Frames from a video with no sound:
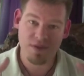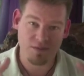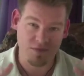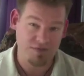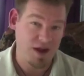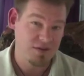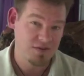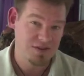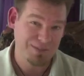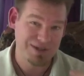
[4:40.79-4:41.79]
and refine
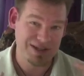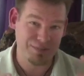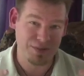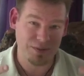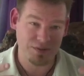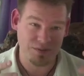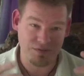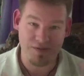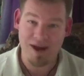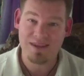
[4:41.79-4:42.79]
those numbers and be able to
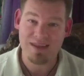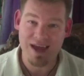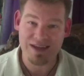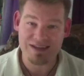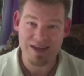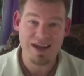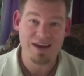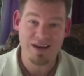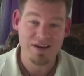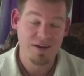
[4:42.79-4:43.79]
provide that
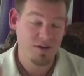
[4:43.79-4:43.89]
data